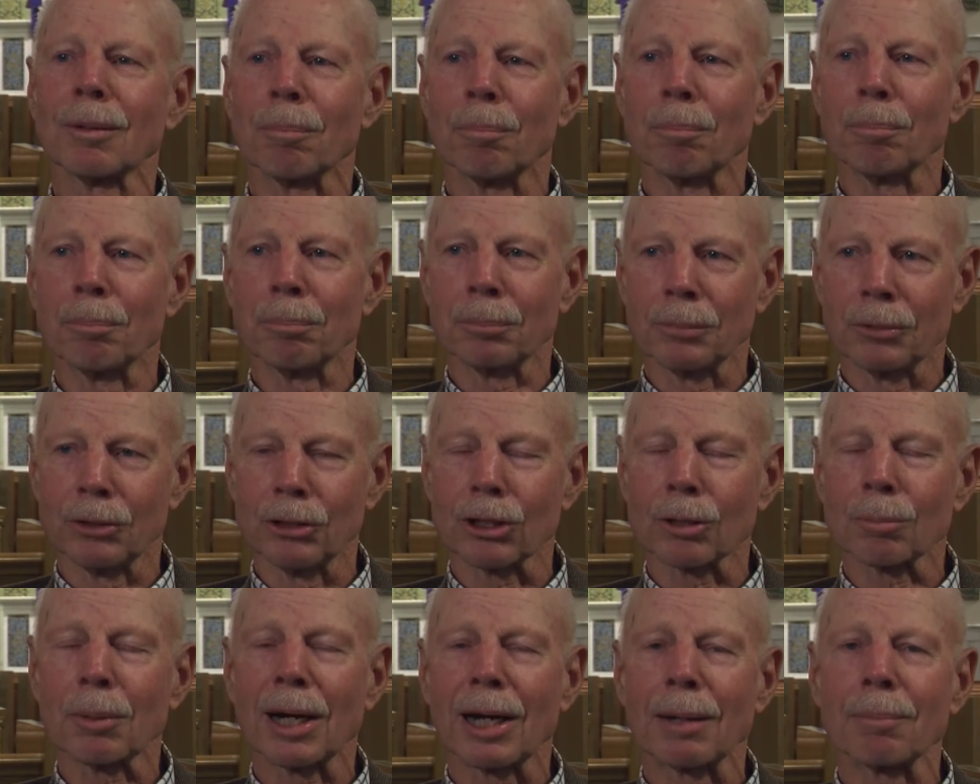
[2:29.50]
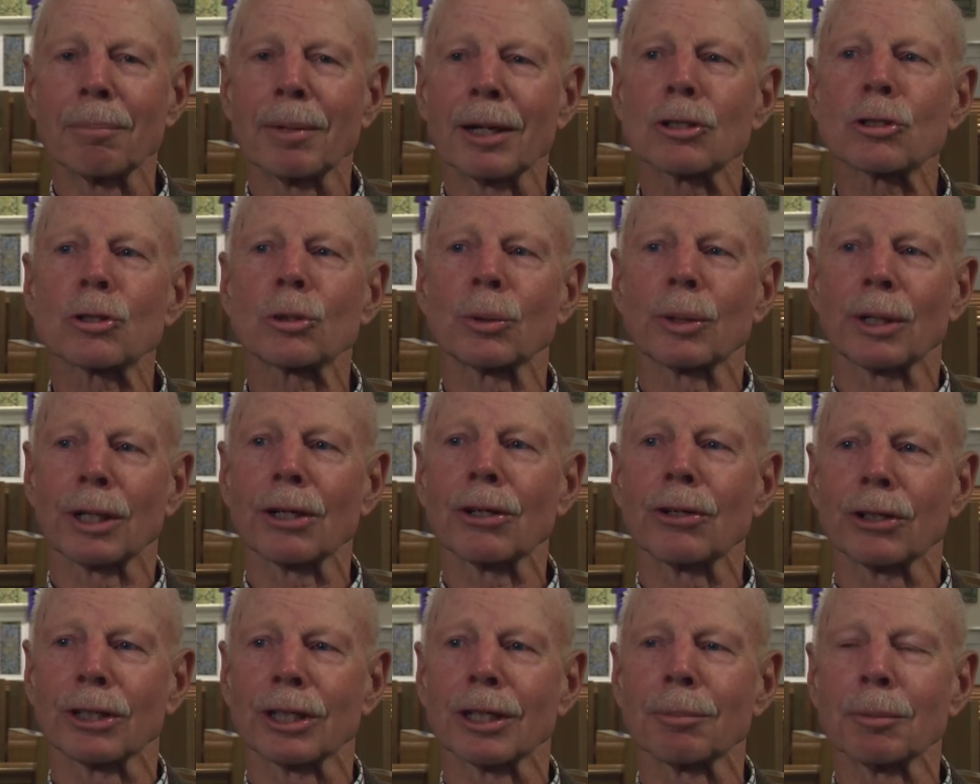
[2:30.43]
nearby metro
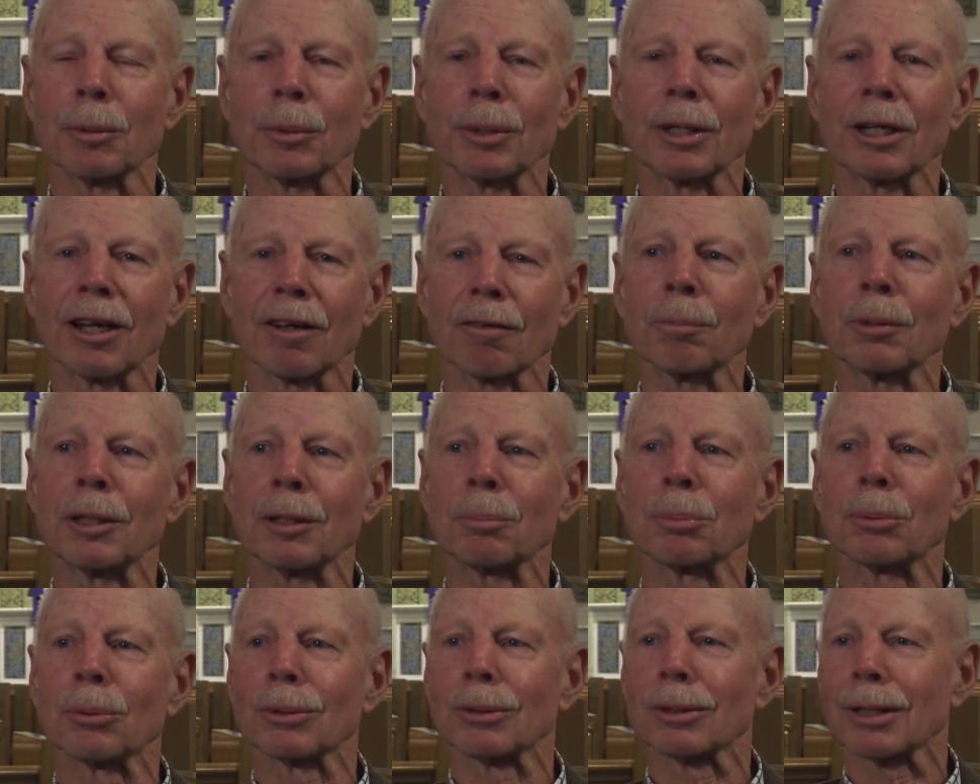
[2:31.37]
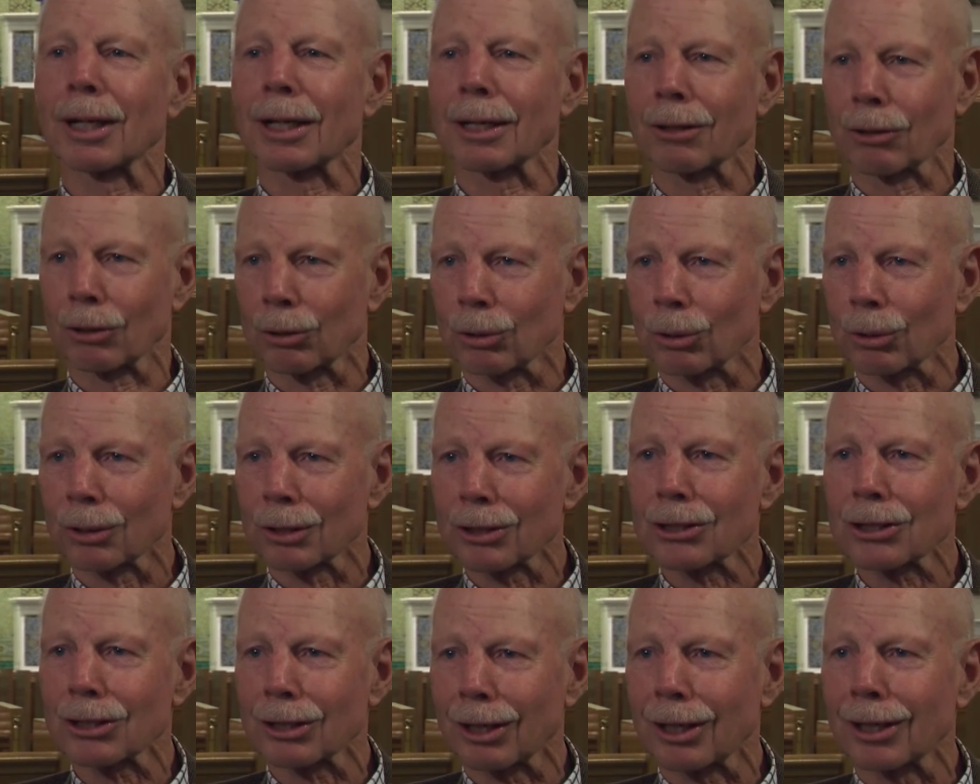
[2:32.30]
area. I mean, we have people like the
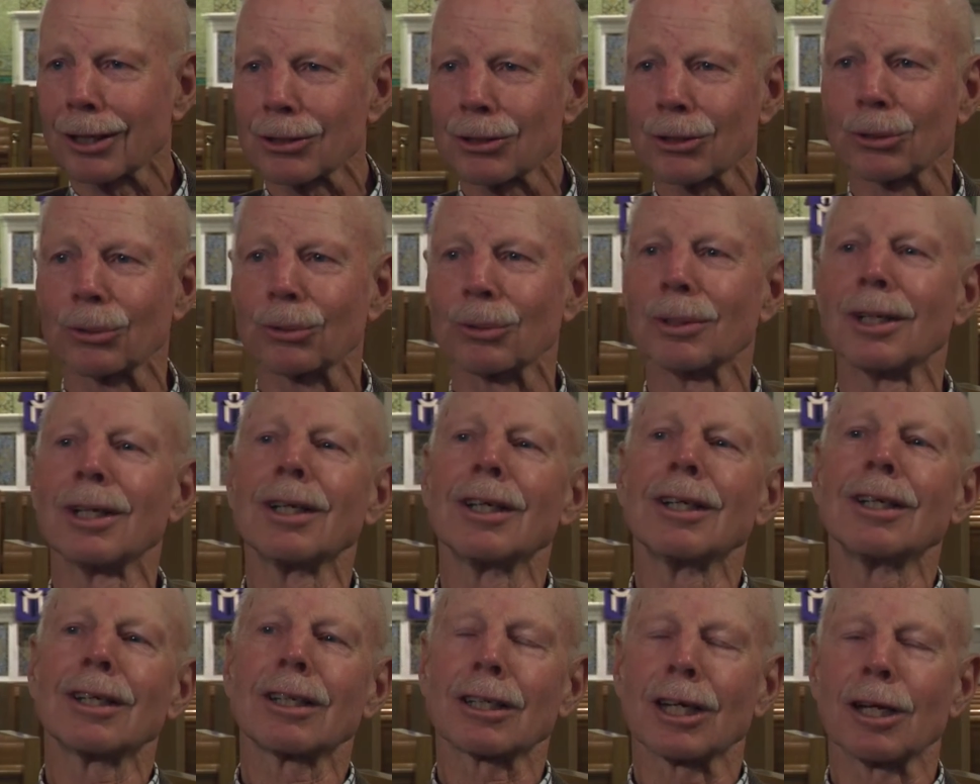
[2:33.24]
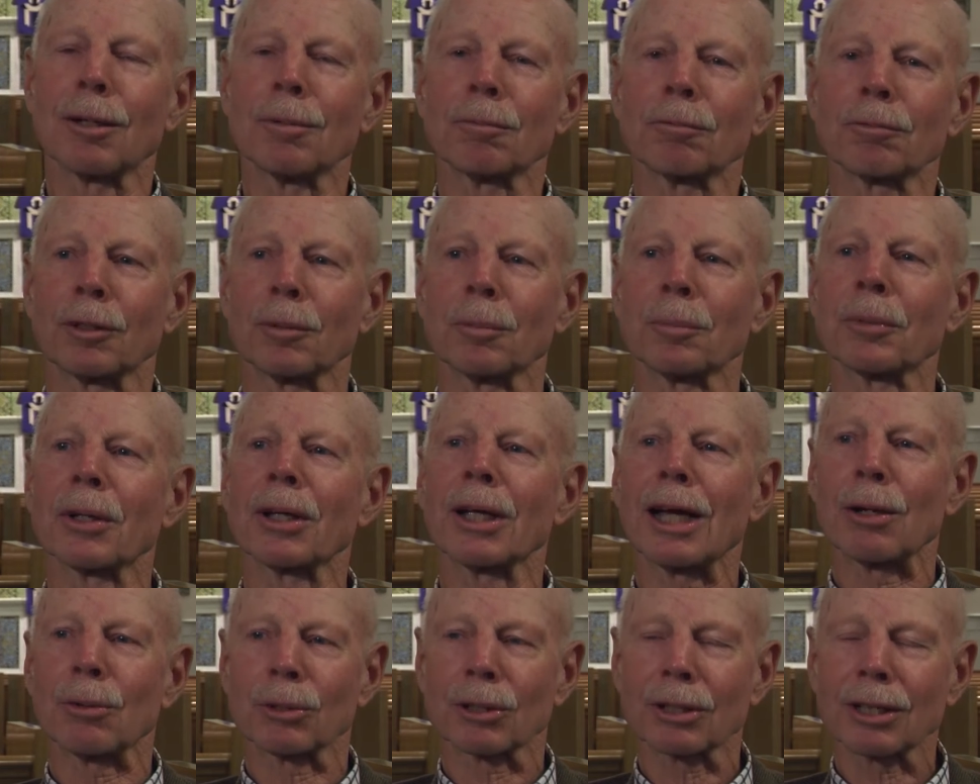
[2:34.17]
Kohlensteins who come from
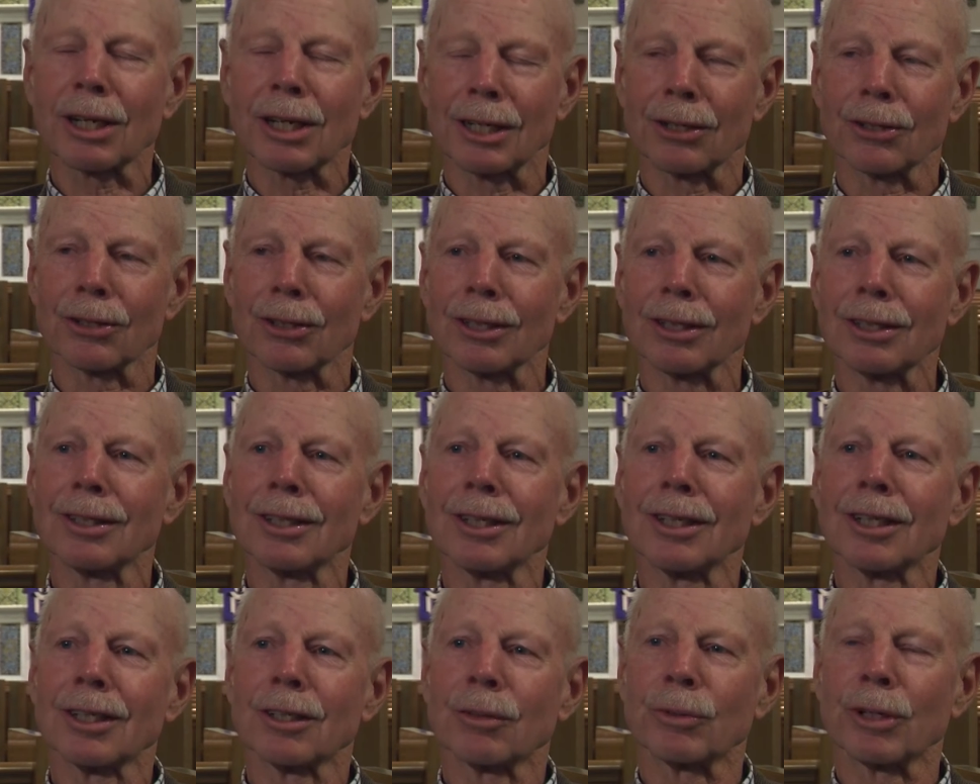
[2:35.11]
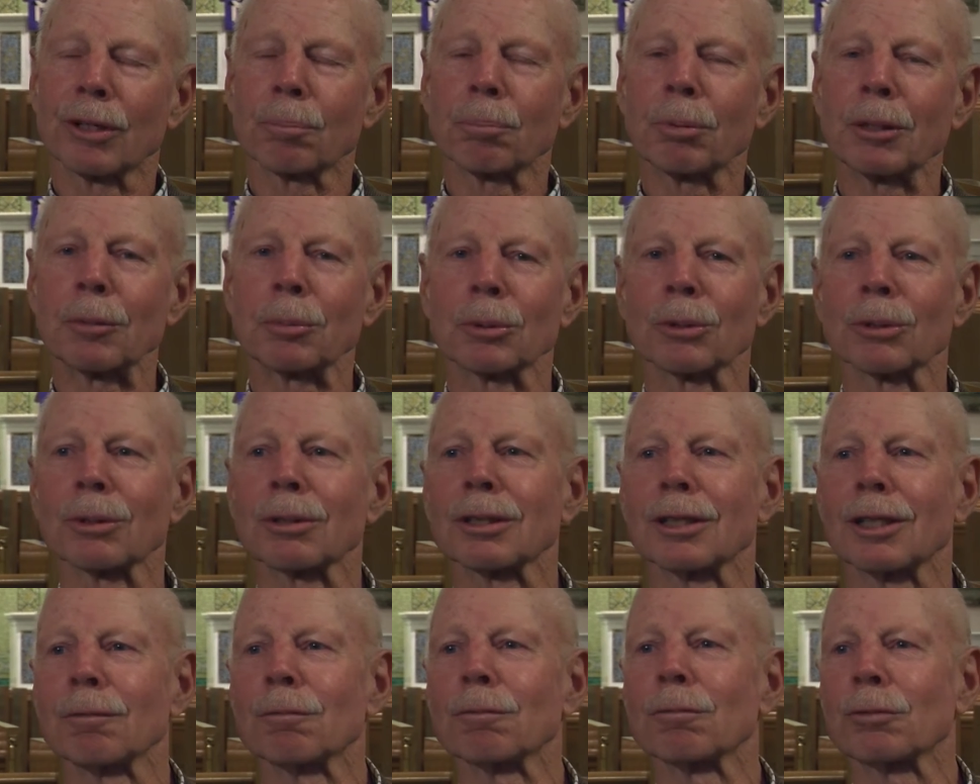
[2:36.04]
Howard County. We have people who
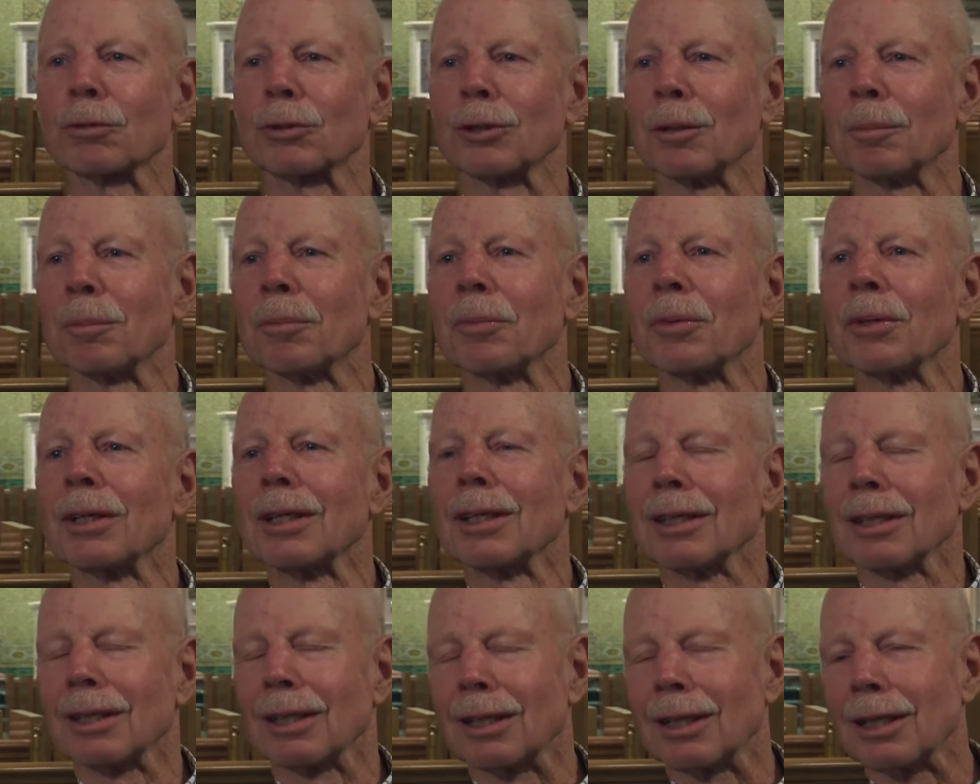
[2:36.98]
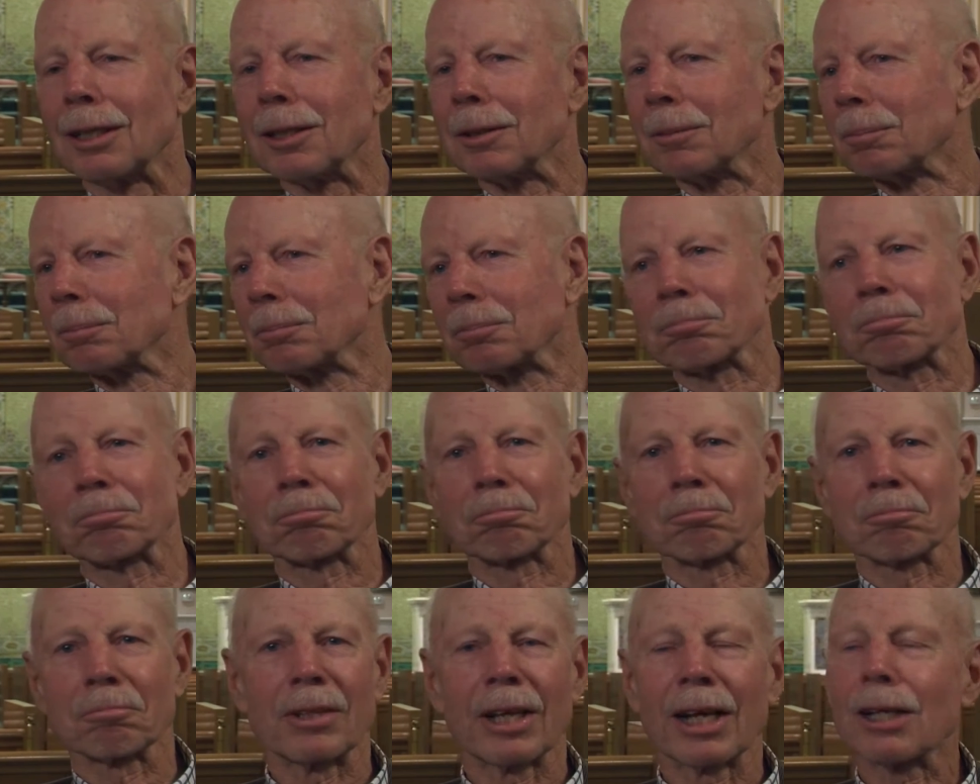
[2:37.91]
come from
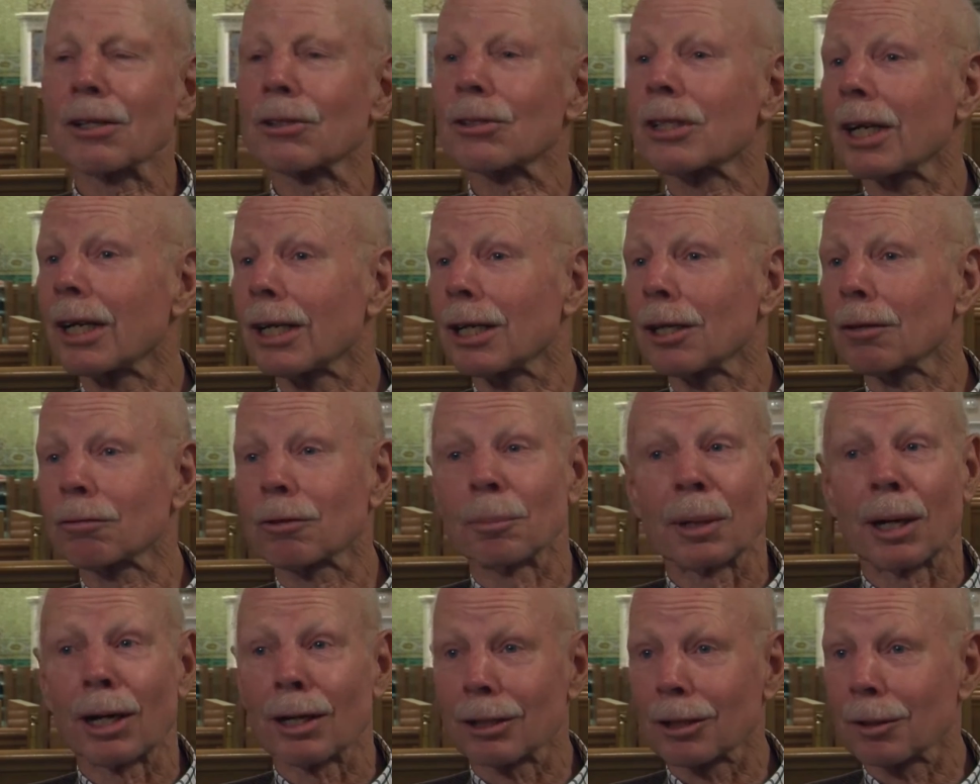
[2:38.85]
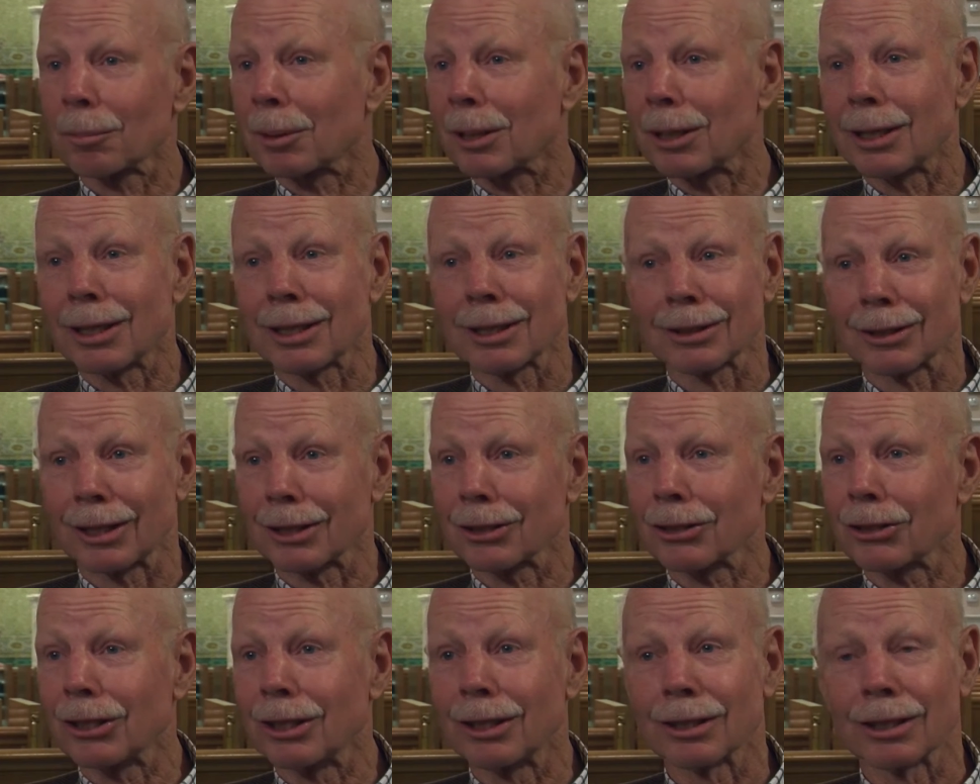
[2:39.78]
downtown, from Otterbein,
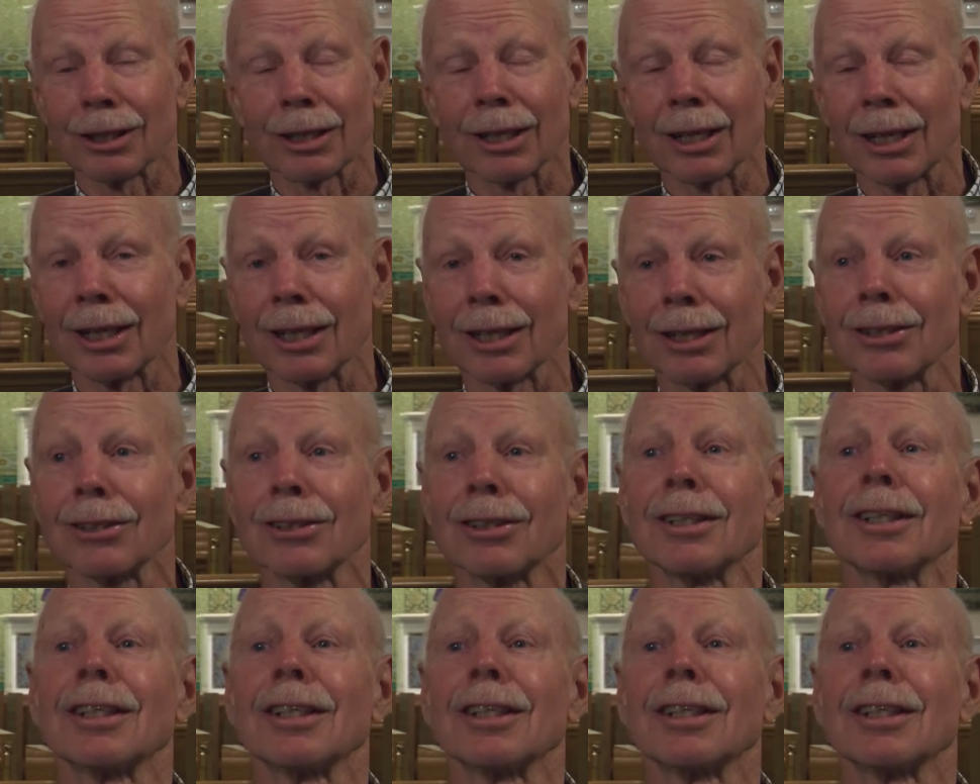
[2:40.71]
like Tina and Ann.